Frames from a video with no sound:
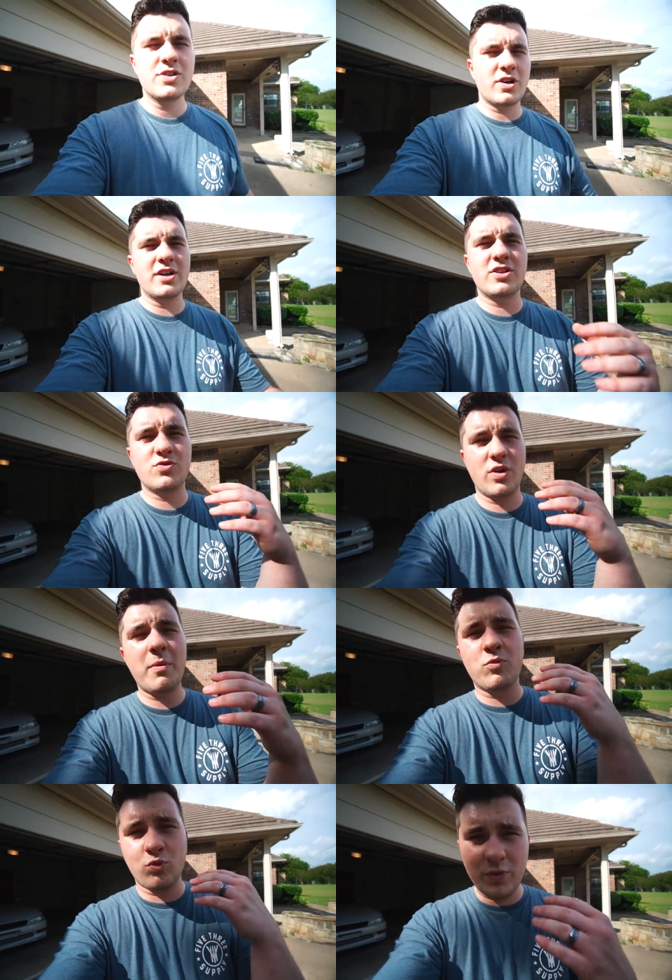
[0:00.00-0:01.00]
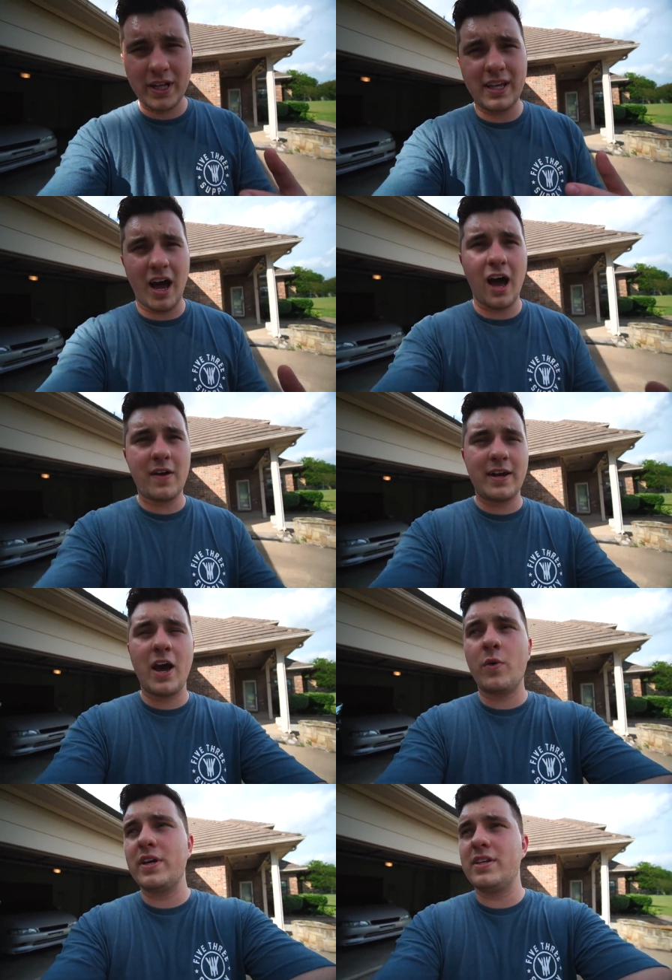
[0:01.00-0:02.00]
Sorry, this is, I'm really hot right
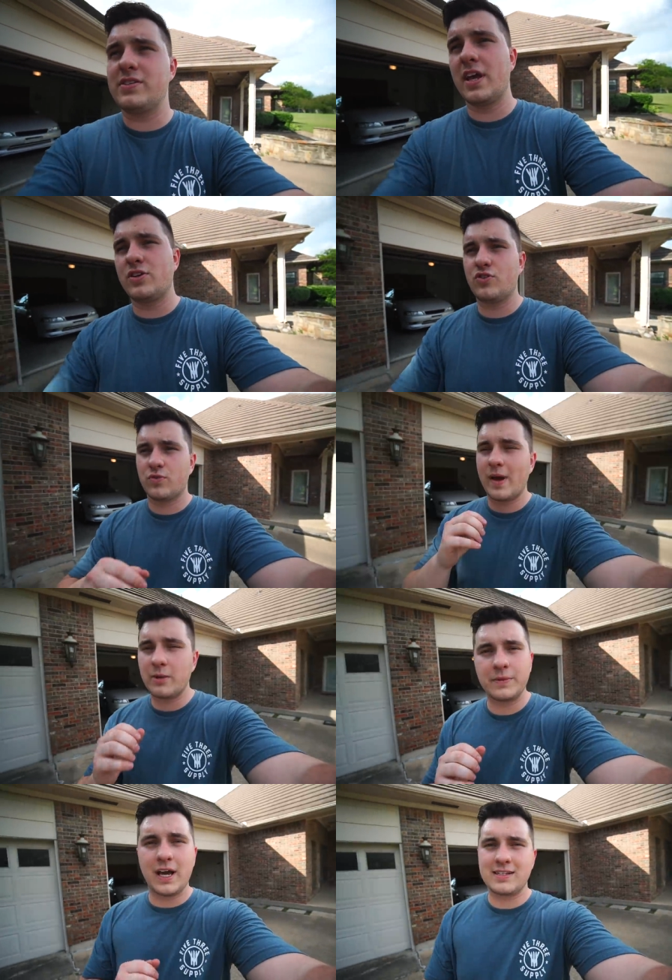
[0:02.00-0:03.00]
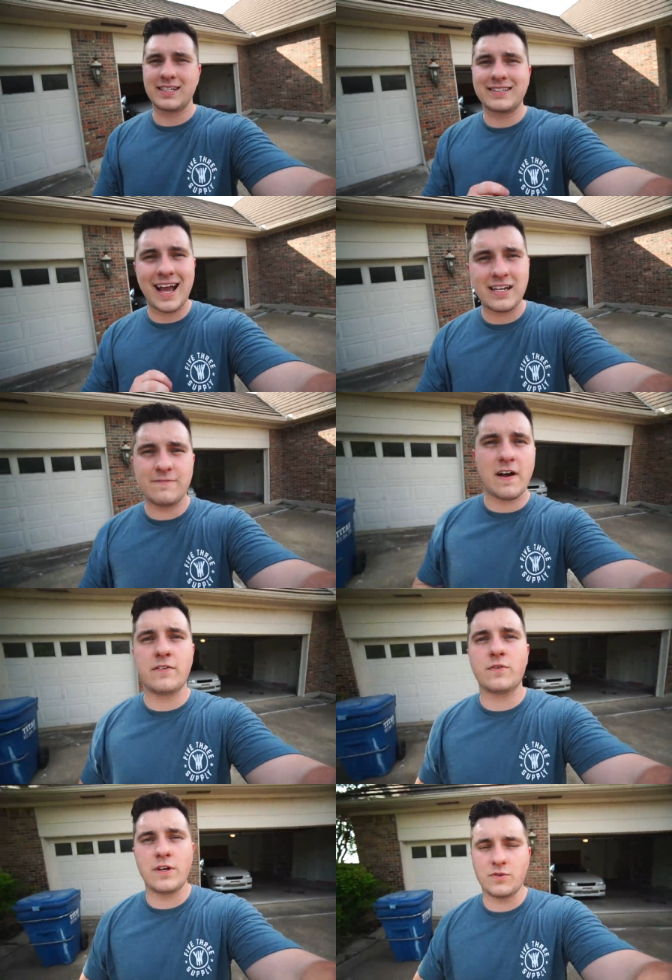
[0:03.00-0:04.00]
now. It is incredibly hot. It's like 95
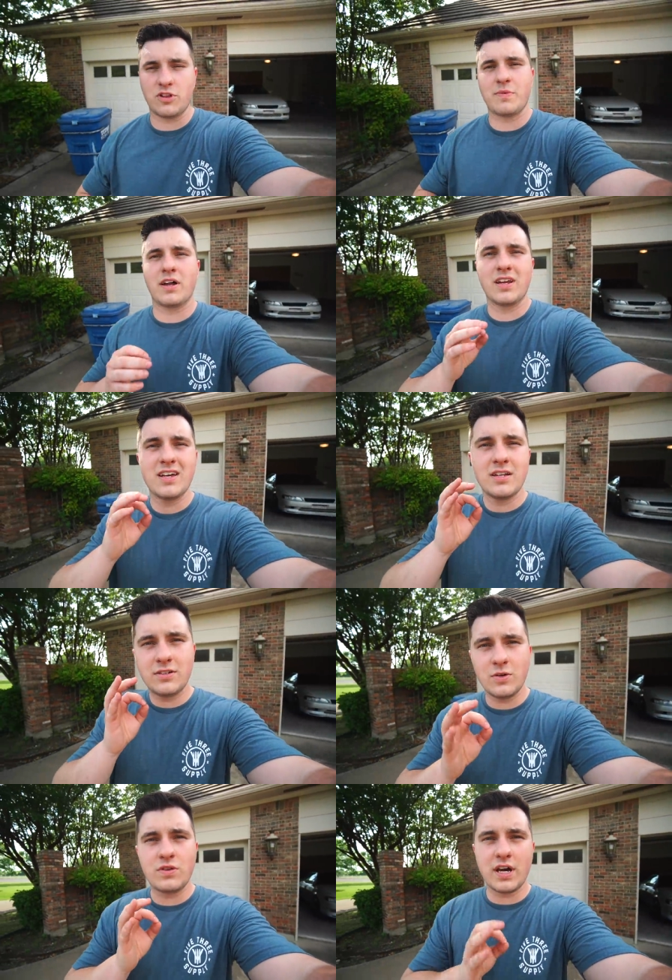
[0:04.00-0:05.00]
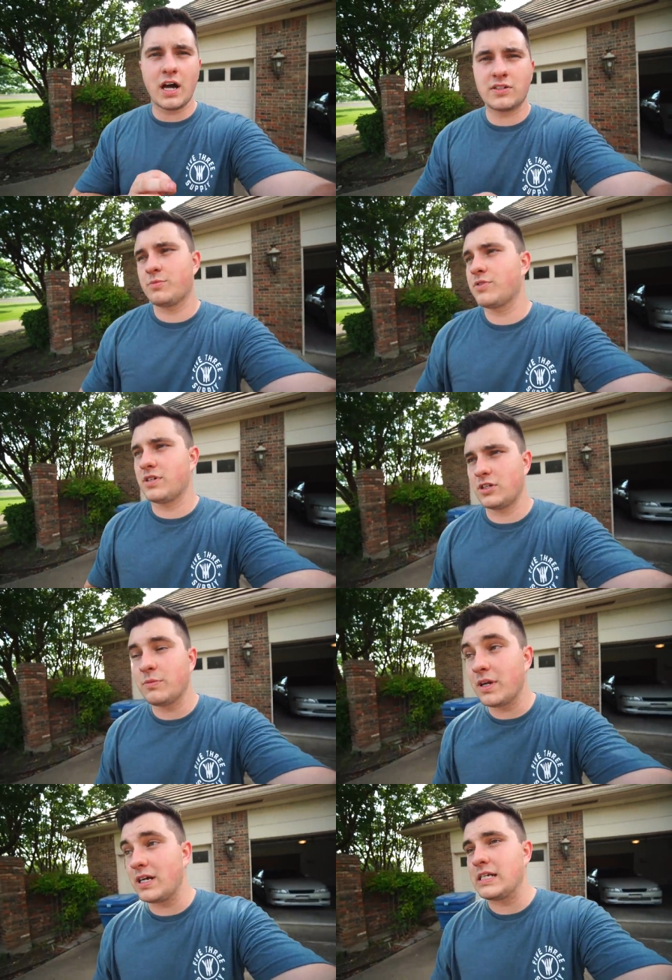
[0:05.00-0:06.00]
degrees with about 2,000%
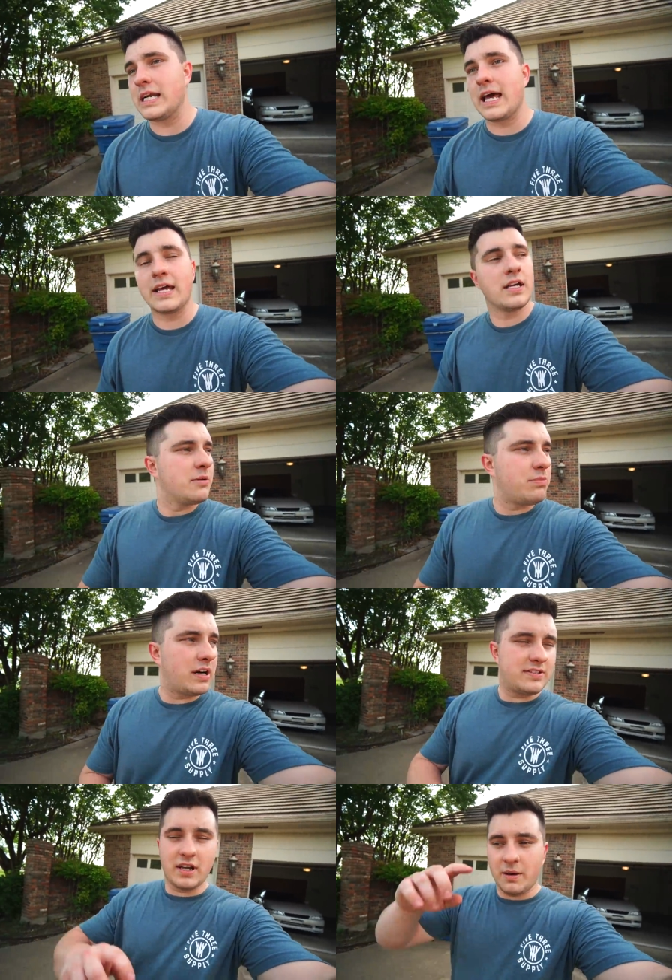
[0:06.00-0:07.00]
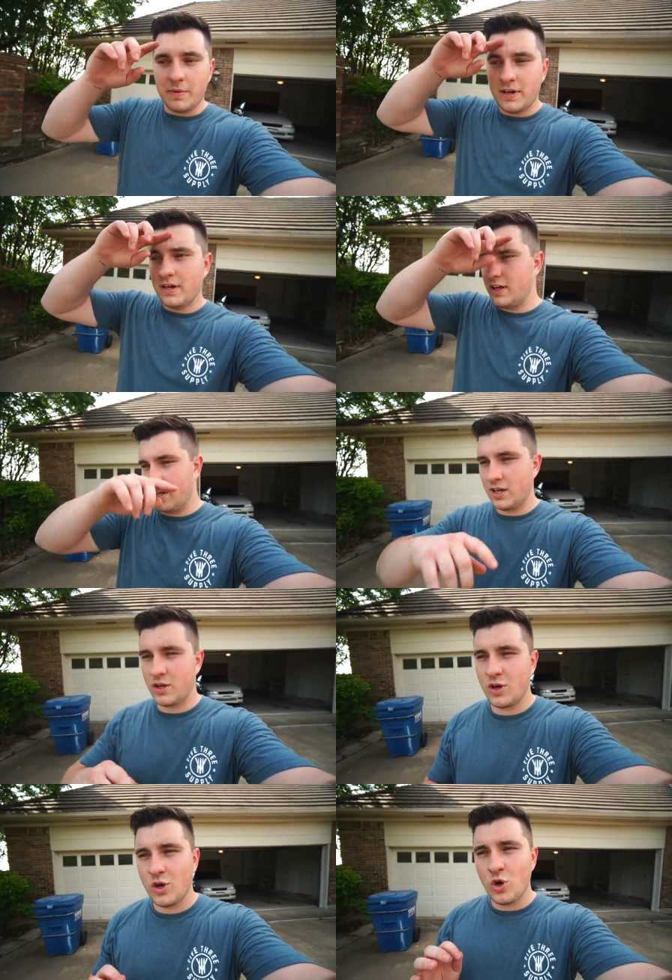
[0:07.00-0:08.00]
humidity today. But um,
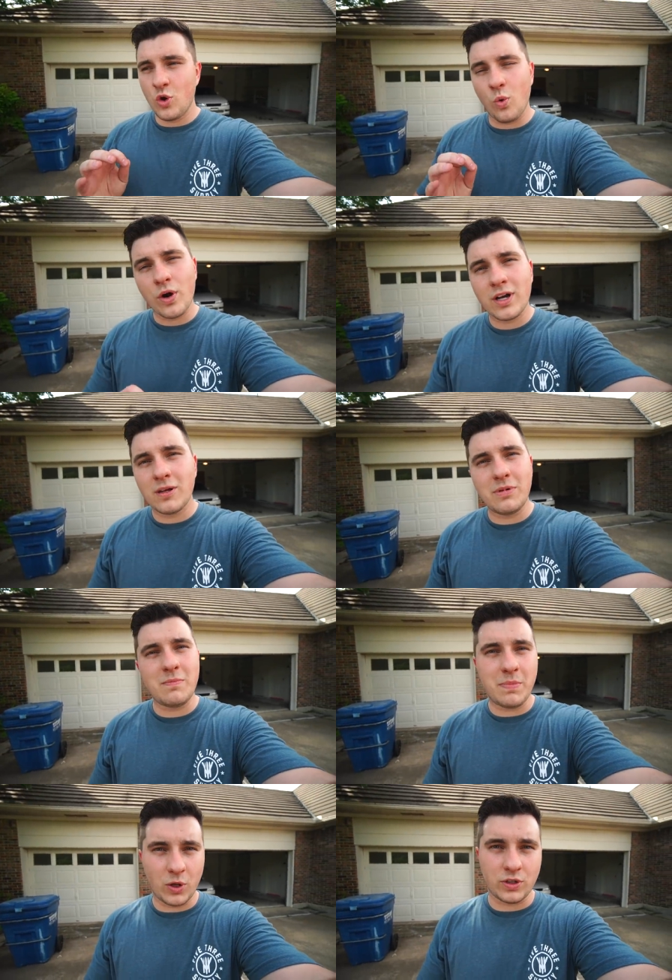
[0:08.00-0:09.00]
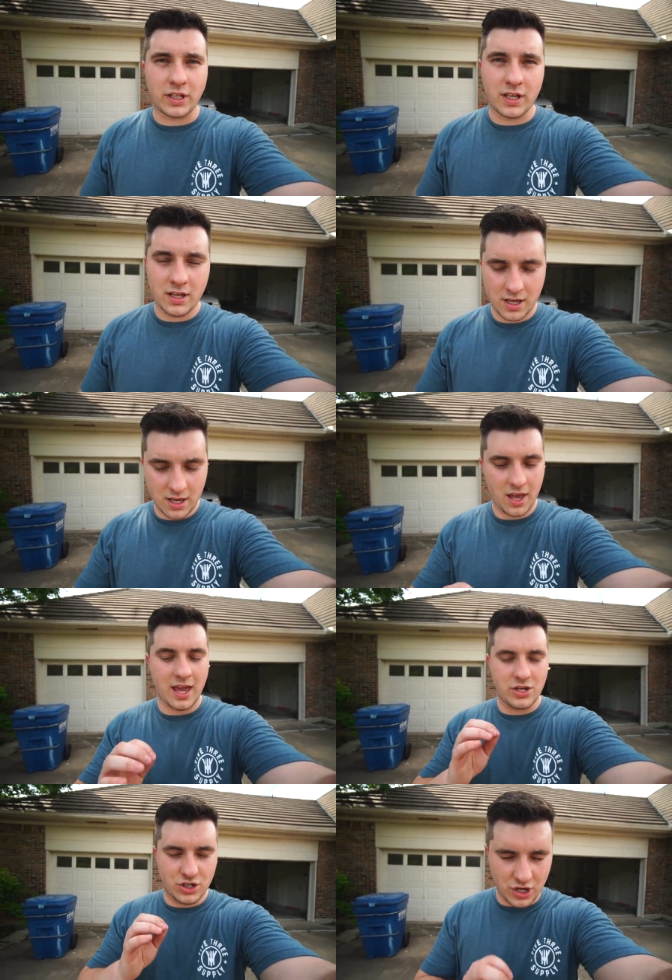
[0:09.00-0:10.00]
we're gonna be building
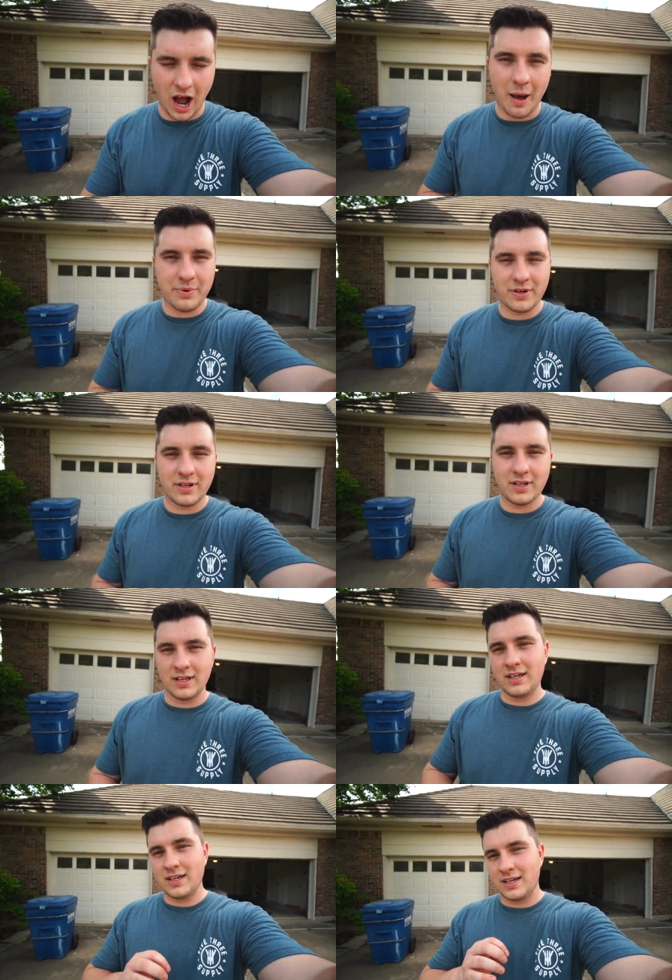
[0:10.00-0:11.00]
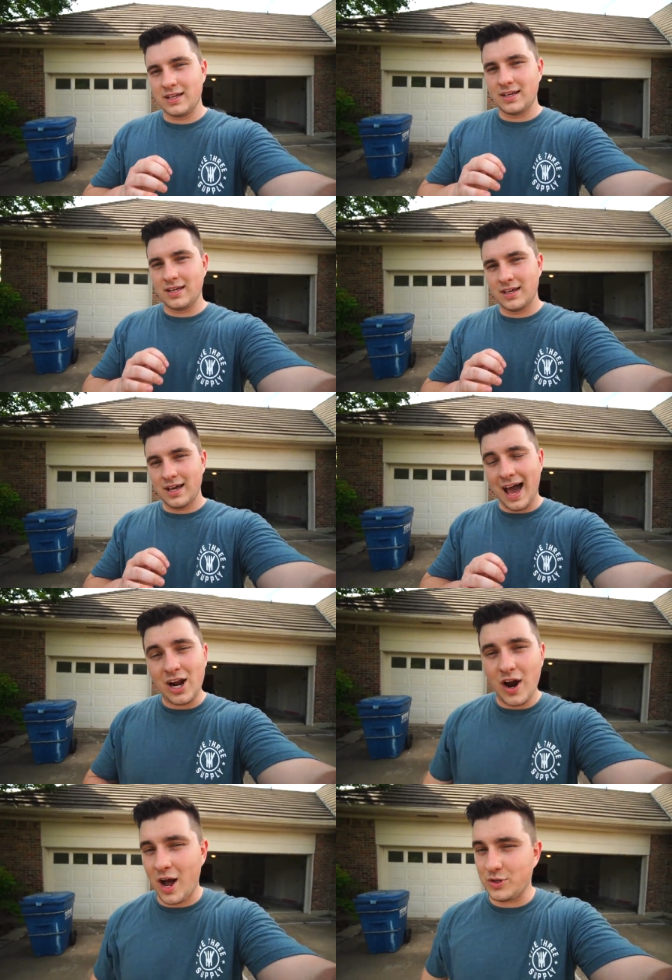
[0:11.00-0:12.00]
a shop at
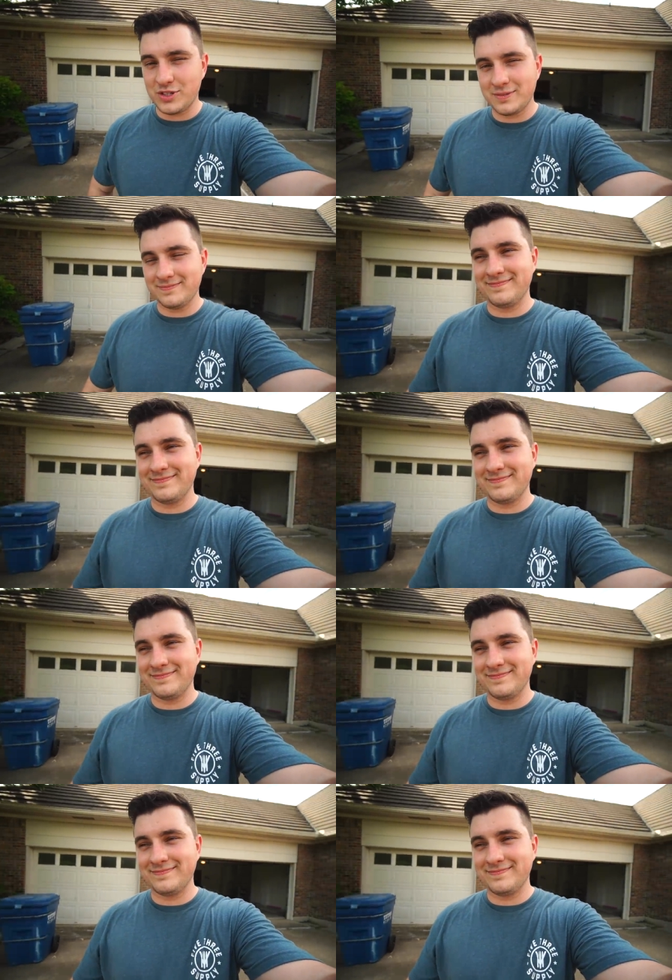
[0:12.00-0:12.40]
our house.